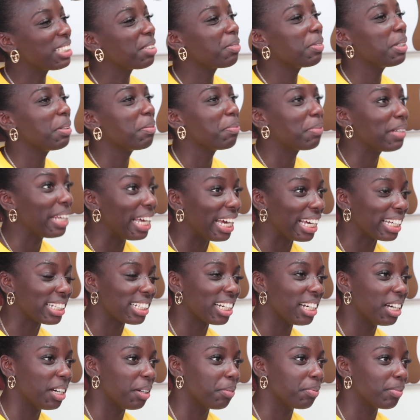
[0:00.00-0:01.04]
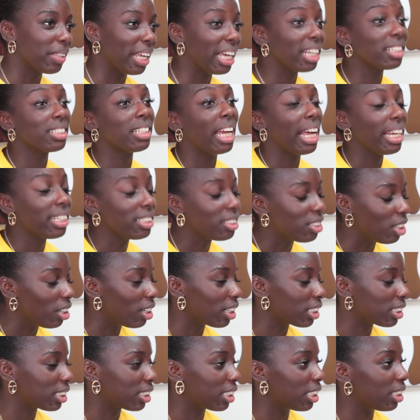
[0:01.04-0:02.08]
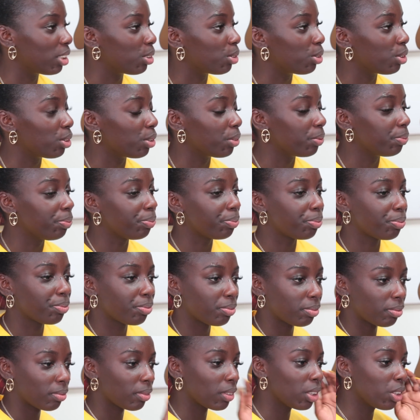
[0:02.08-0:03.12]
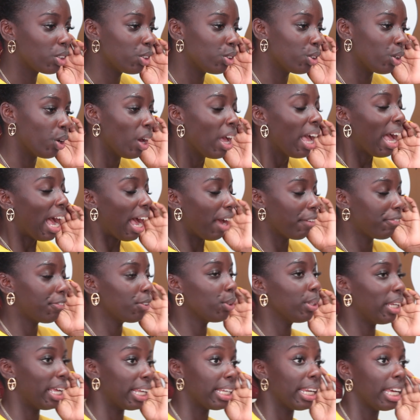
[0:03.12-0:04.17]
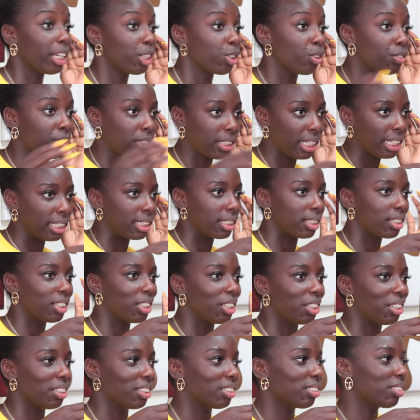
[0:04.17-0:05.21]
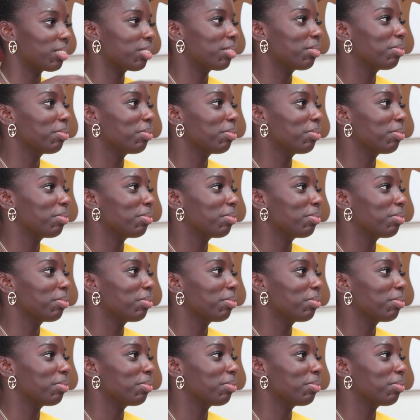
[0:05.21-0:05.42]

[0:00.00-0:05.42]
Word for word: to being black um and and dark skin or you know i feel like like you've said the